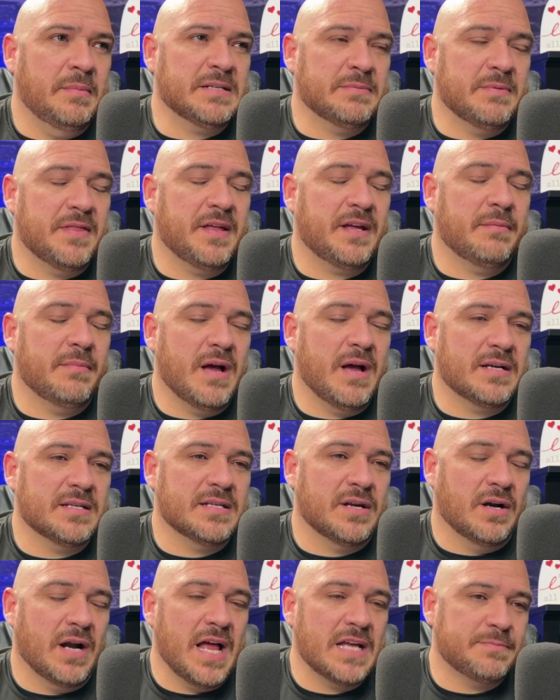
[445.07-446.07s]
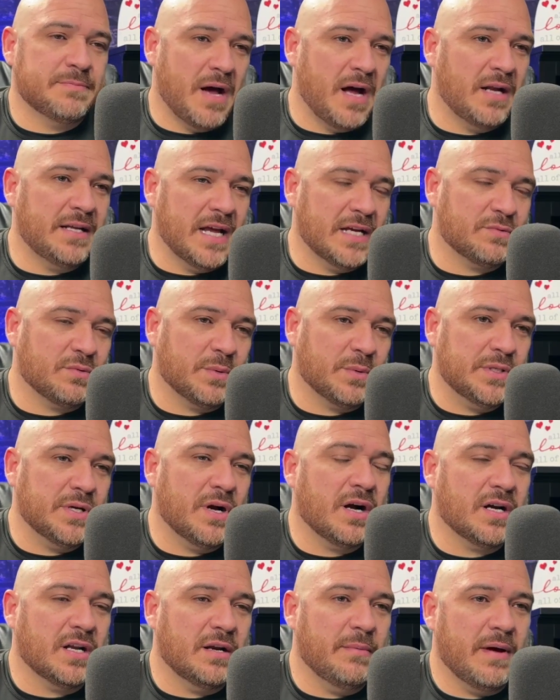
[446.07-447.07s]
me think about, because in our last podcast we were
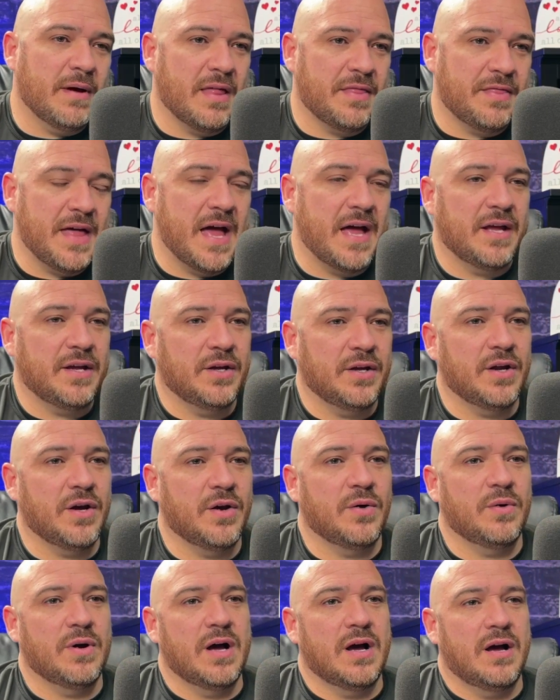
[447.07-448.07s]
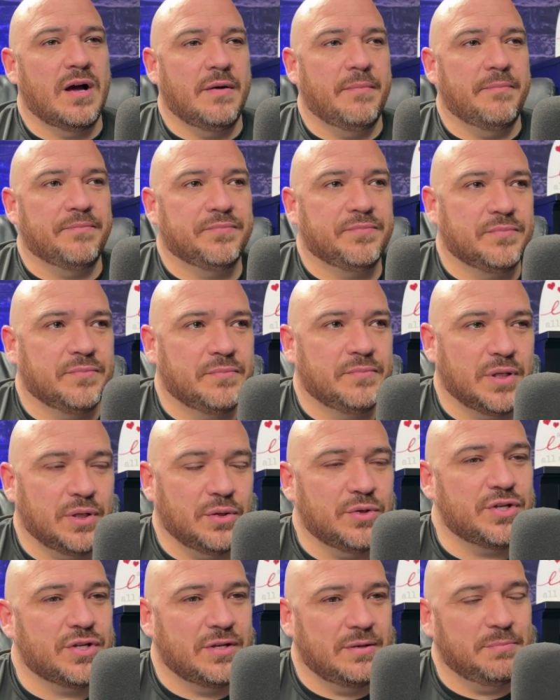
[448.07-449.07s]
talking about that,
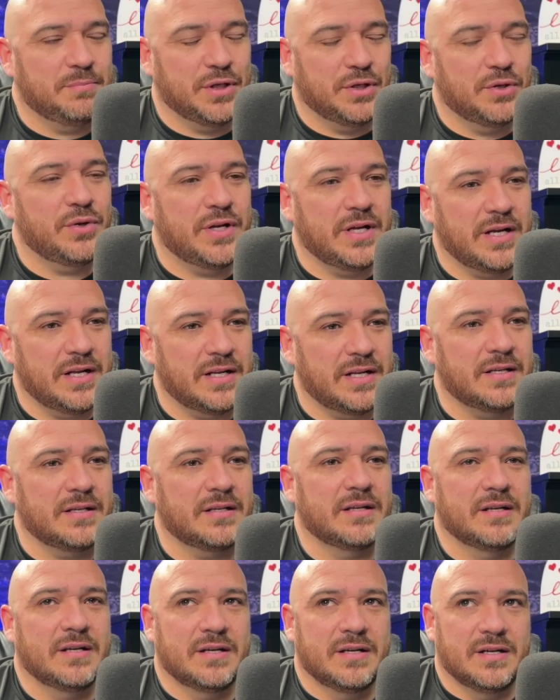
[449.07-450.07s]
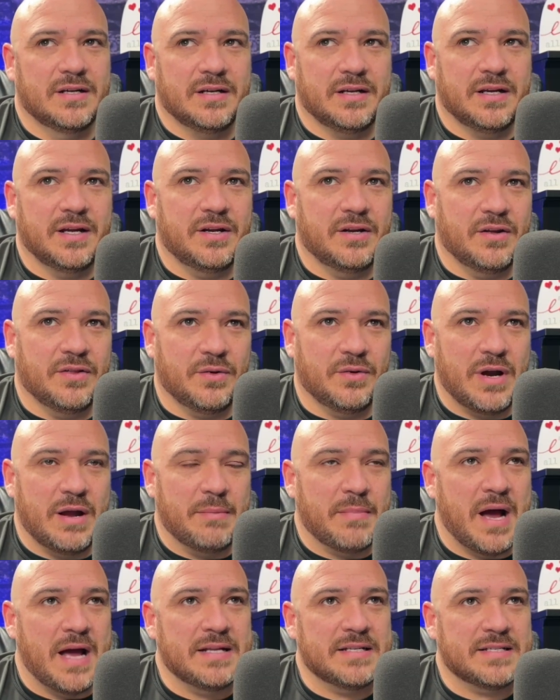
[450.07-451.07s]
polluting and getting on the right
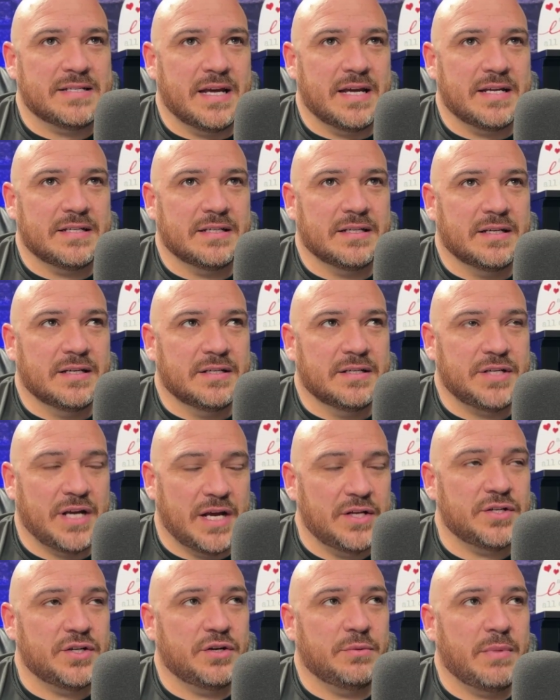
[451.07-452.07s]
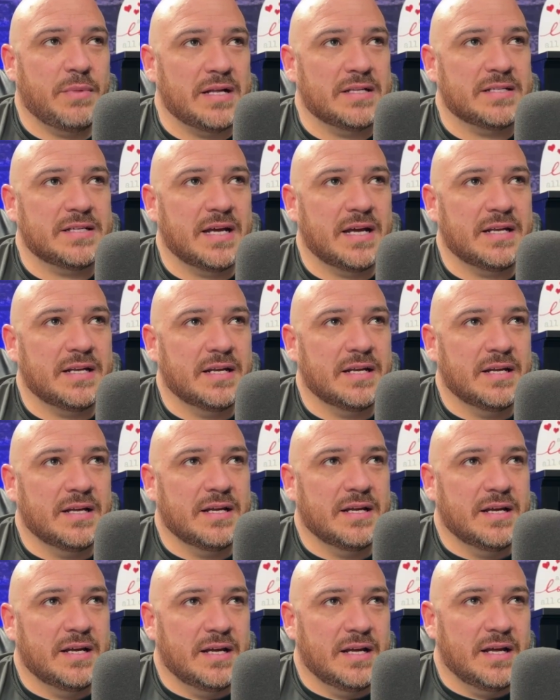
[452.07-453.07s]
mindset, changing your mindset.
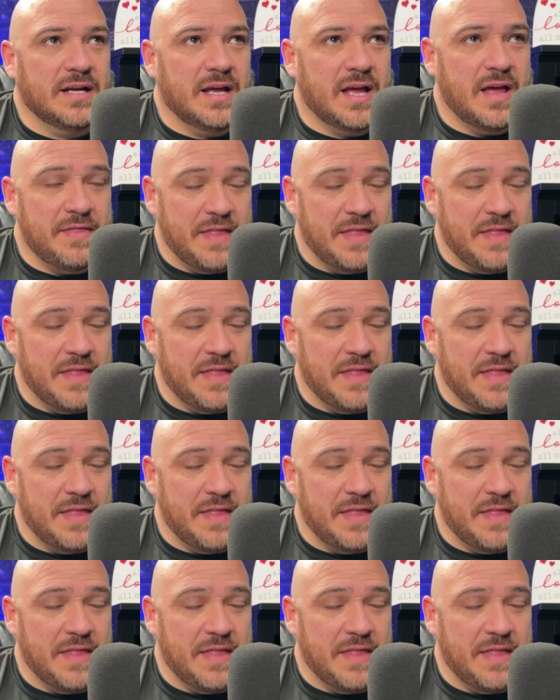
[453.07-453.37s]
And that